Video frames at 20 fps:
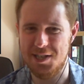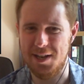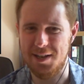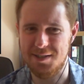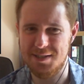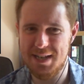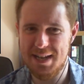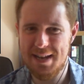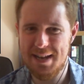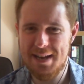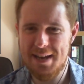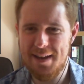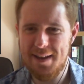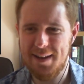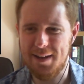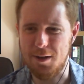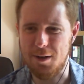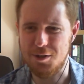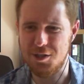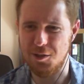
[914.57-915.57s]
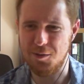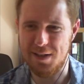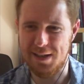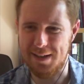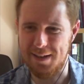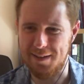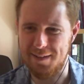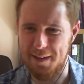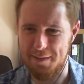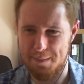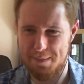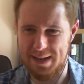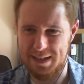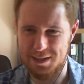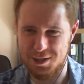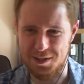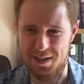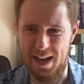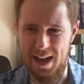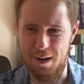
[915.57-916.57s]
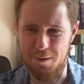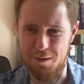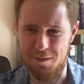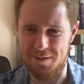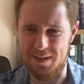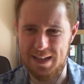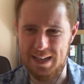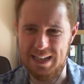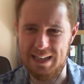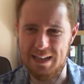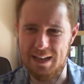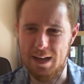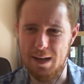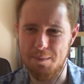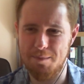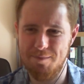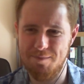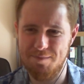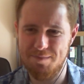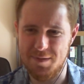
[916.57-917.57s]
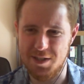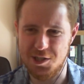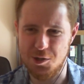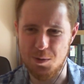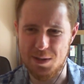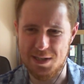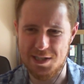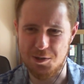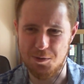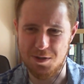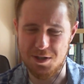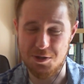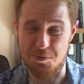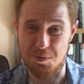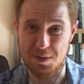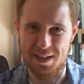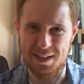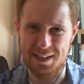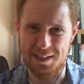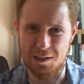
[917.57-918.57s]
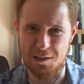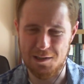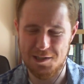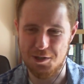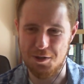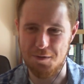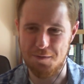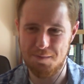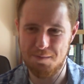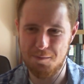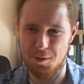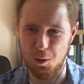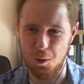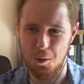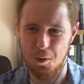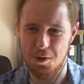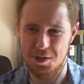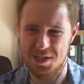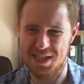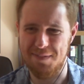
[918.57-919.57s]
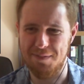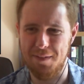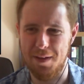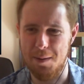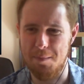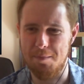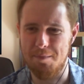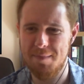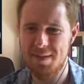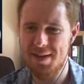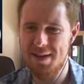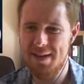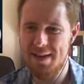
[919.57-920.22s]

And just looking at like the picture there of the squid suckers with the little sort of claws in them